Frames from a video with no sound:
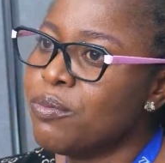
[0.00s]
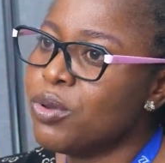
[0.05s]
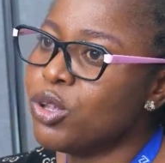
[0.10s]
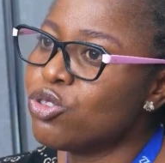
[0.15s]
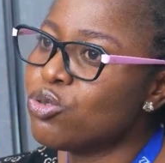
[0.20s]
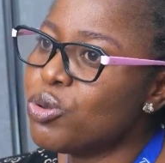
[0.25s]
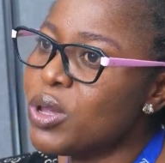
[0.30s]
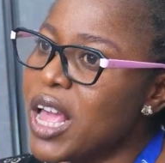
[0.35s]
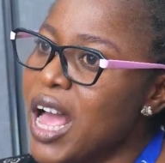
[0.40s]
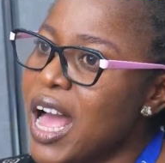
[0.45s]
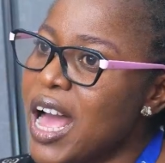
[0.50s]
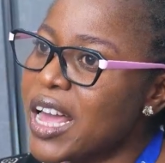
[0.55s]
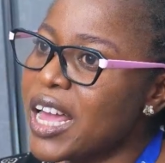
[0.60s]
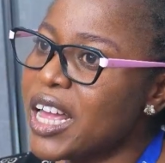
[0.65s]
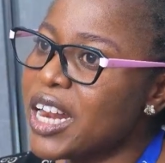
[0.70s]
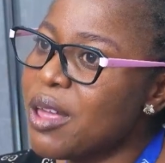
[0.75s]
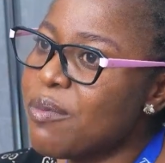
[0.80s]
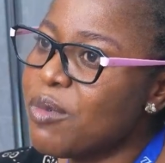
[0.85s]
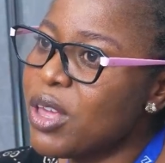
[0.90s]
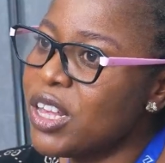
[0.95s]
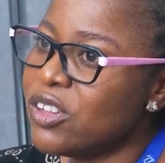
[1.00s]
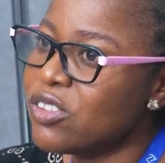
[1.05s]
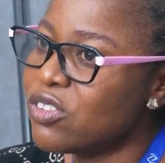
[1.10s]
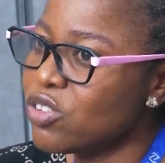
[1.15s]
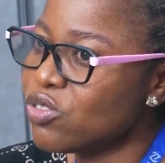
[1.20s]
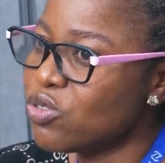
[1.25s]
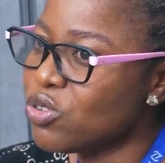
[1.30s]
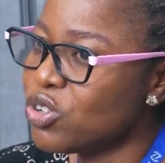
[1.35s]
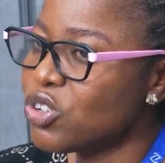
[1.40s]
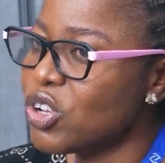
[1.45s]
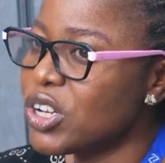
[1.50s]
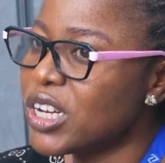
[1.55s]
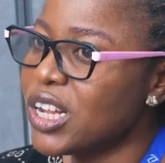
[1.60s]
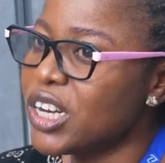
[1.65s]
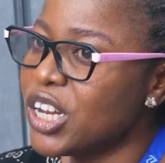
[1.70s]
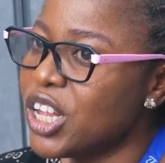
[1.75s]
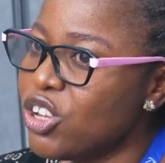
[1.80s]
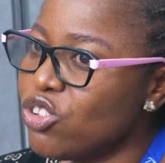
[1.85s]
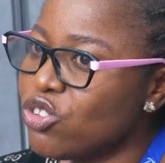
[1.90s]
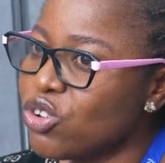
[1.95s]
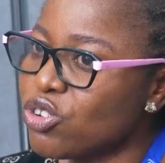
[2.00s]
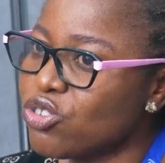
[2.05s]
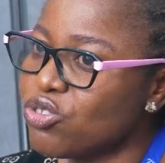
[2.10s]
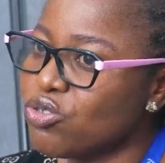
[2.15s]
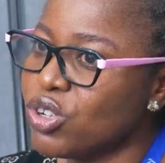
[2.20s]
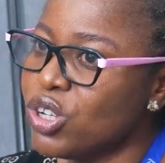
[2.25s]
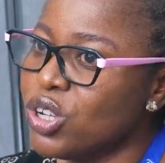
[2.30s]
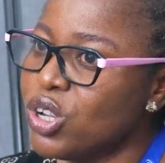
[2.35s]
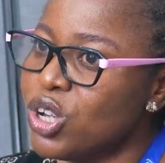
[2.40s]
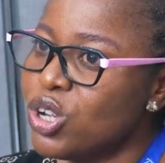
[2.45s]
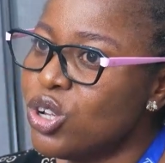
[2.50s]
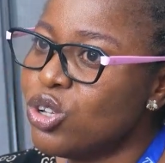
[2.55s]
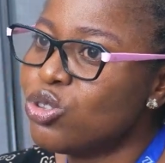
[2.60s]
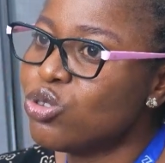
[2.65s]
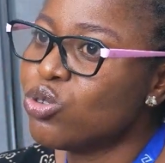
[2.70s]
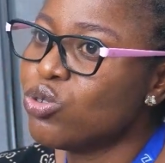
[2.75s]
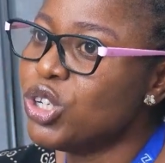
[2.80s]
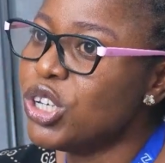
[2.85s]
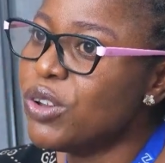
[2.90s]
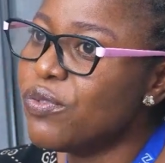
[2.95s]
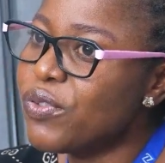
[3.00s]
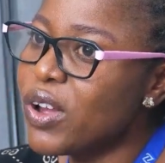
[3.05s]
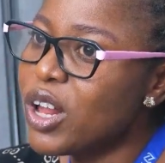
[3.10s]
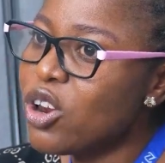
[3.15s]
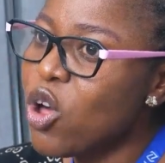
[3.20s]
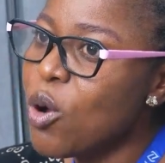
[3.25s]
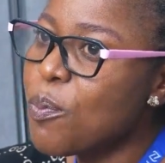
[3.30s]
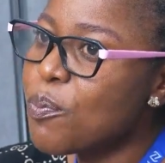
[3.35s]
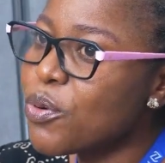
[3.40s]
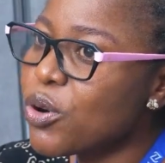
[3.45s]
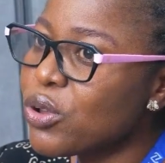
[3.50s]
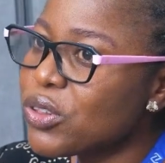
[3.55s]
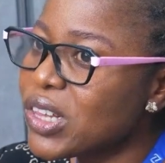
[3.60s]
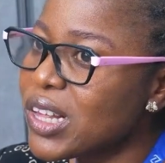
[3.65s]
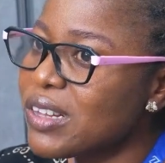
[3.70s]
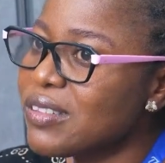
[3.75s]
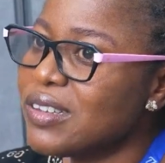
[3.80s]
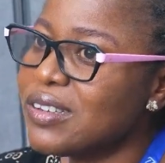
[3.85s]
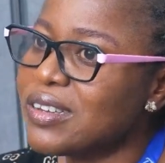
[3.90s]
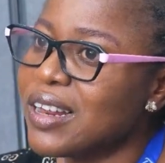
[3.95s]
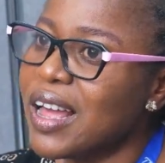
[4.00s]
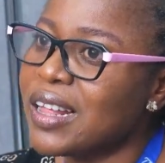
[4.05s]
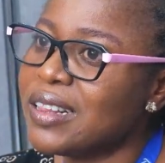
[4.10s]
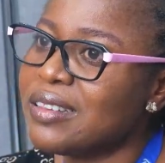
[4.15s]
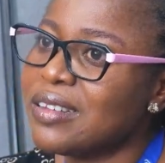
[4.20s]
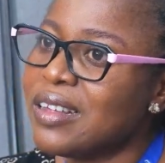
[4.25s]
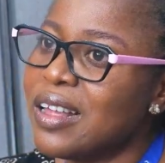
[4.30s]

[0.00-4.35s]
between academic institution and industry to develop processes that